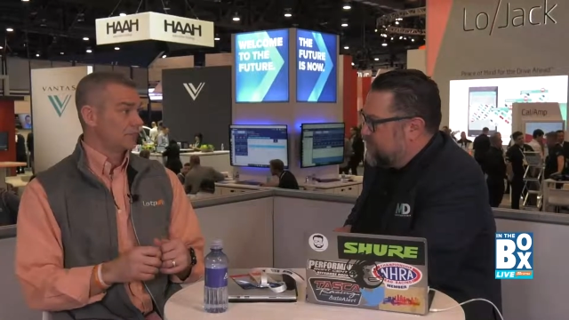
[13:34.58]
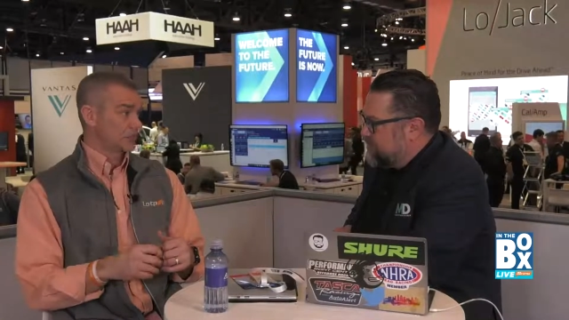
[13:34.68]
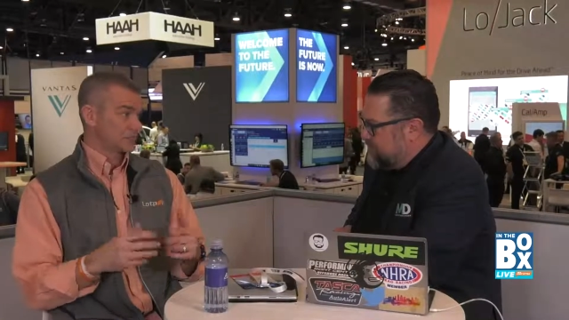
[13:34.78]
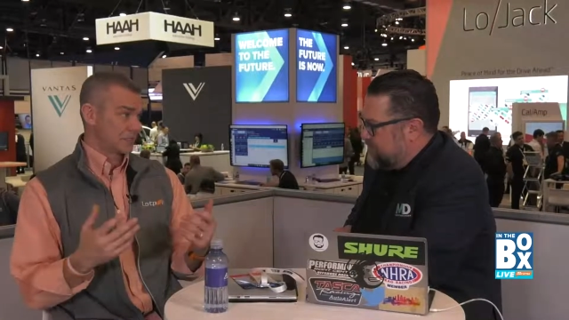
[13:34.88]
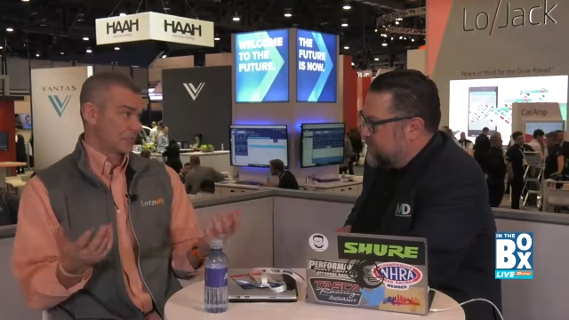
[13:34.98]

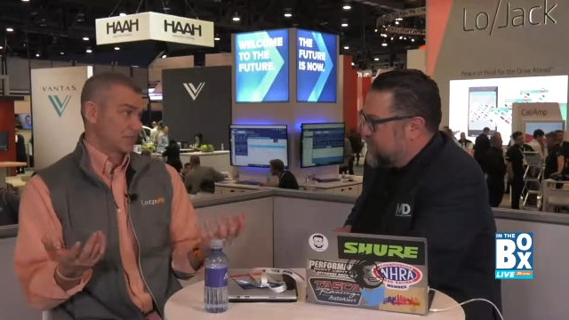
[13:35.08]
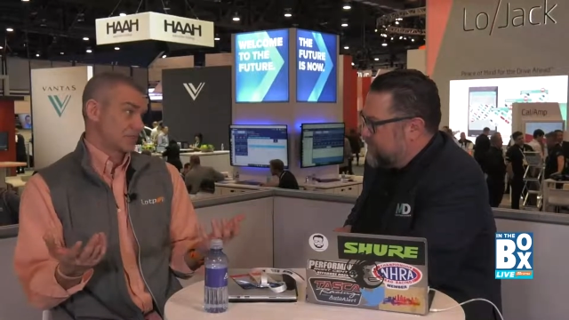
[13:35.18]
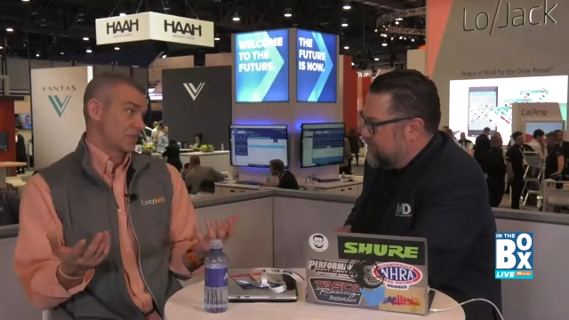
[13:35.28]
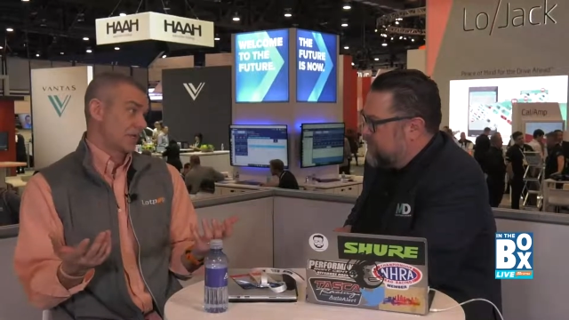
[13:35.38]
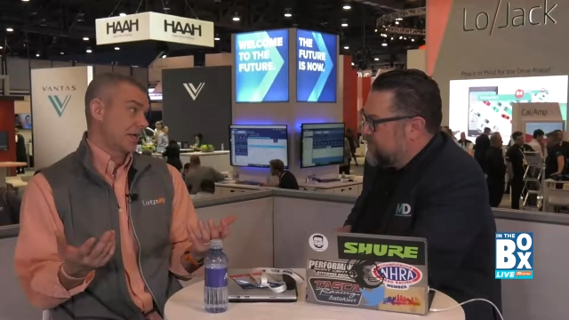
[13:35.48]
Speaker 1: because dealers
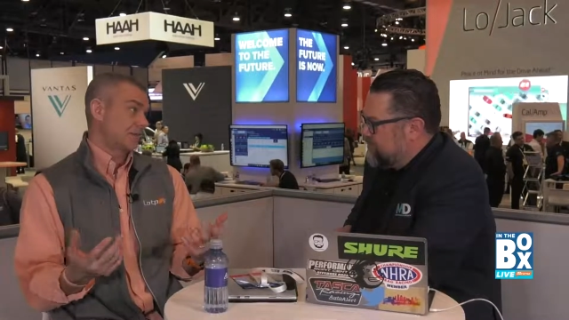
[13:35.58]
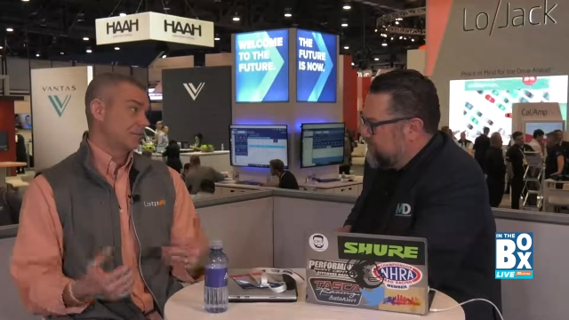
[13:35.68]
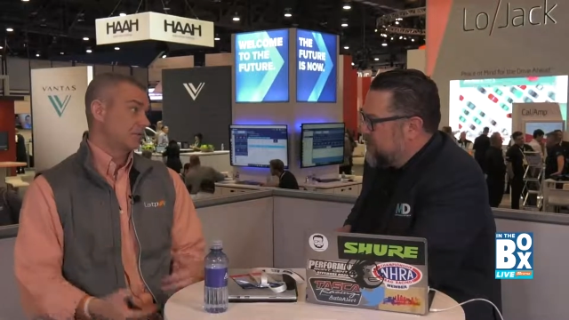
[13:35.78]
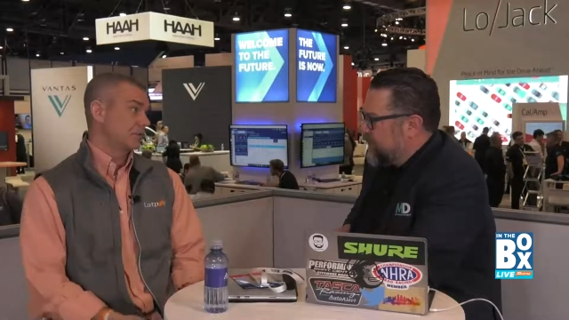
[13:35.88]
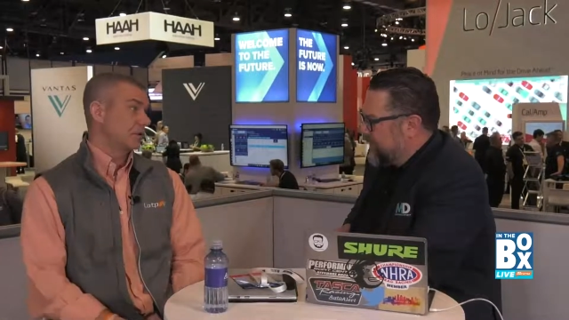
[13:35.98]
didn't have
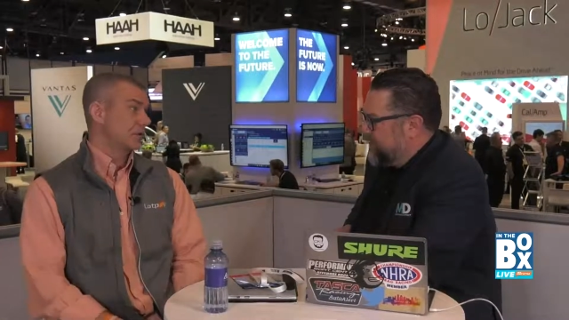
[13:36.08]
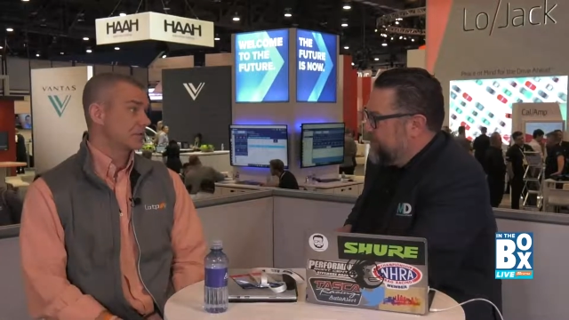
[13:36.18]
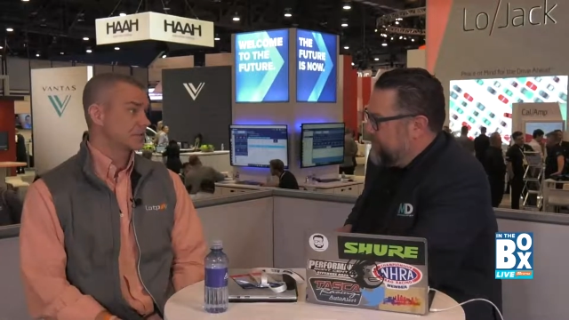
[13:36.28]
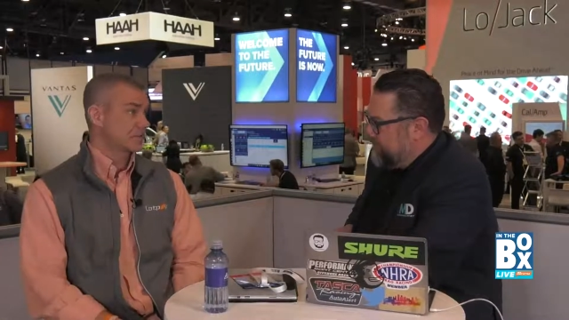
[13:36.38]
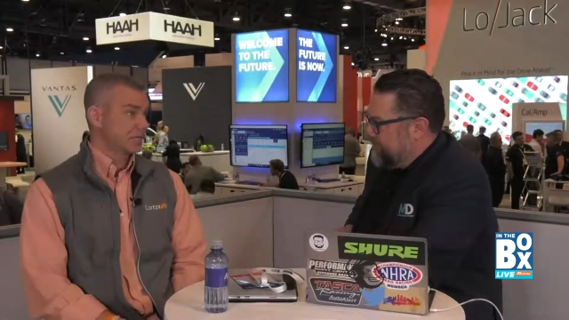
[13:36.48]
new right. cars.
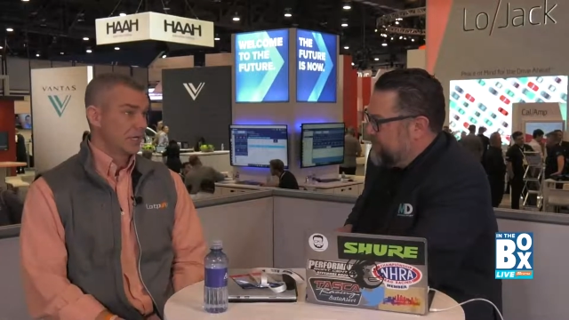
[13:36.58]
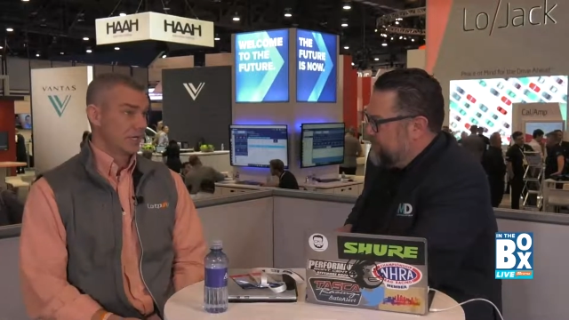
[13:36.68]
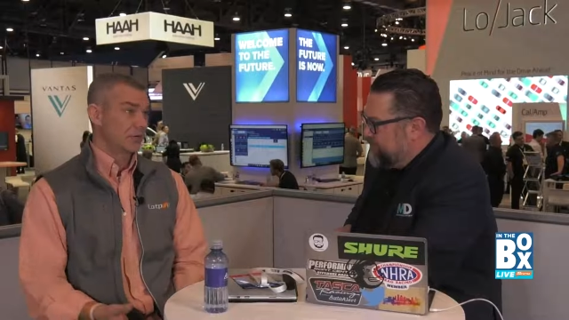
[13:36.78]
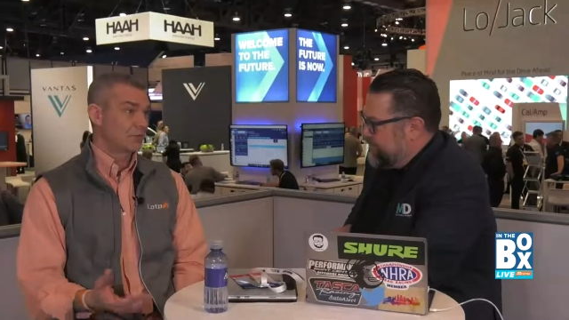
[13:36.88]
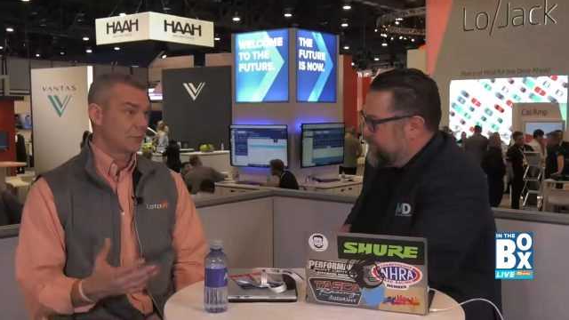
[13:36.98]
And
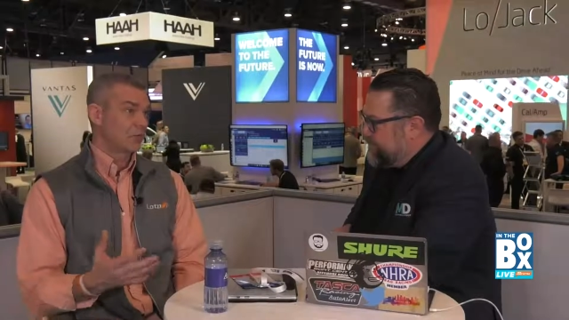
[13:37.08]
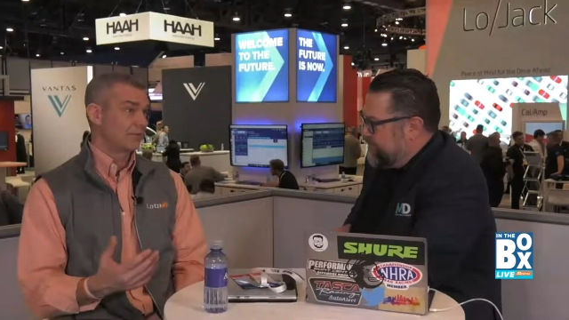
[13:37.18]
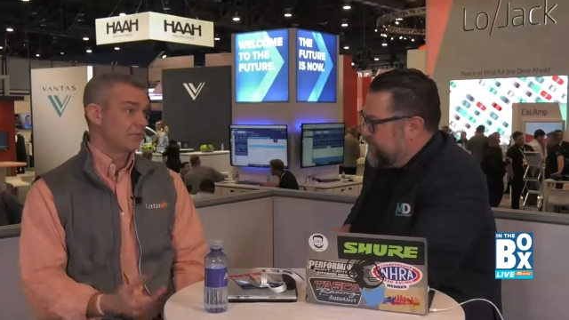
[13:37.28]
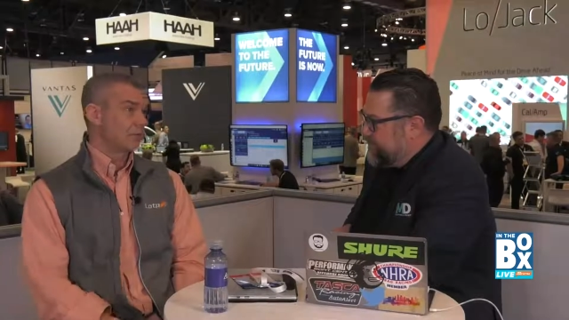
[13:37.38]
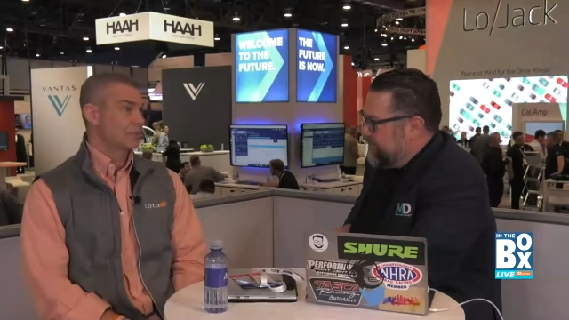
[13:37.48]
they really
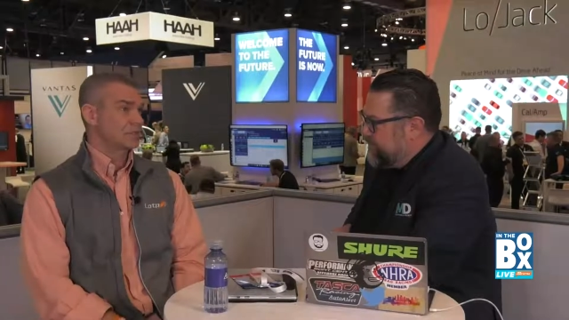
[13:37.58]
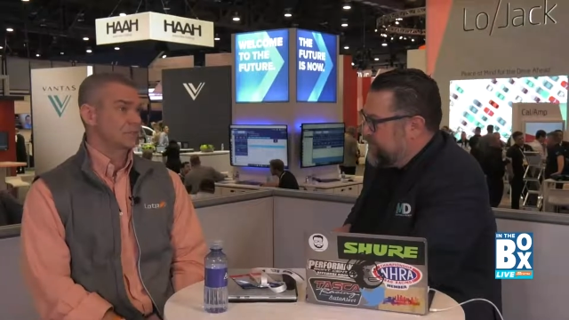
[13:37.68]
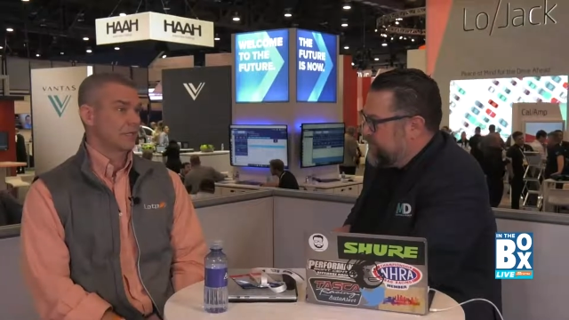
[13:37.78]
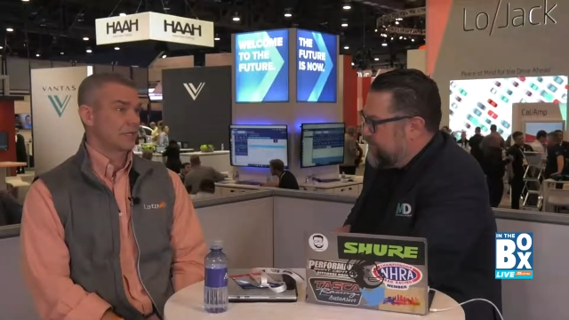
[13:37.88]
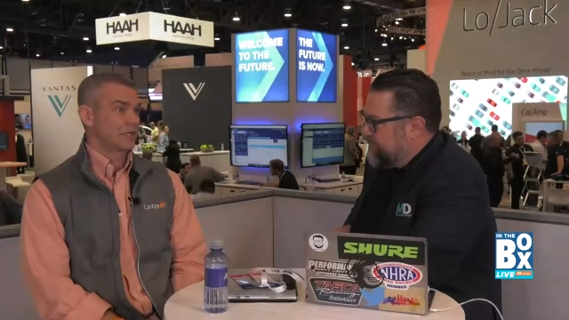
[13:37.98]
focused
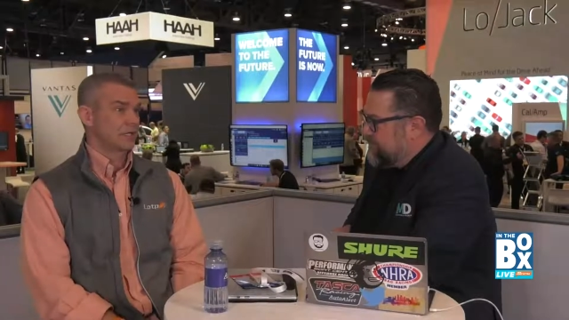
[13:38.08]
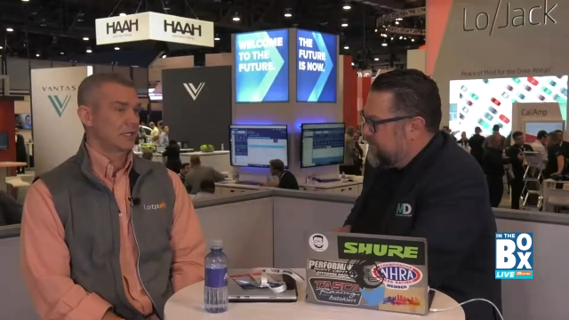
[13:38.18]
on it